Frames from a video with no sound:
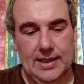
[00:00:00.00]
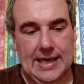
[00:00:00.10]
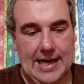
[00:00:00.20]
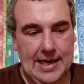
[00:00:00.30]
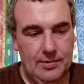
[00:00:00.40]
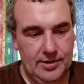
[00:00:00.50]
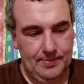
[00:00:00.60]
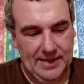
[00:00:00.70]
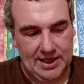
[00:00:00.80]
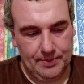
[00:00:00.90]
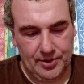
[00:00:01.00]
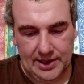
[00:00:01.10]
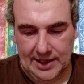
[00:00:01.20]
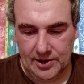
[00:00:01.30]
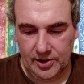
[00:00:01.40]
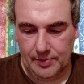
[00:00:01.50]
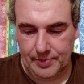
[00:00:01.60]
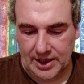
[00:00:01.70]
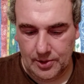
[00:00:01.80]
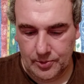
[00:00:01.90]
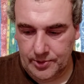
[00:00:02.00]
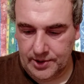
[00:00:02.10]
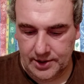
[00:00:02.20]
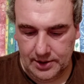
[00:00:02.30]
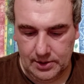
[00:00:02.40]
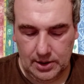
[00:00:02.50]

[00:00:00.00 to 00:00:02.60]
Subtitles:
was meant to put that on the pulse.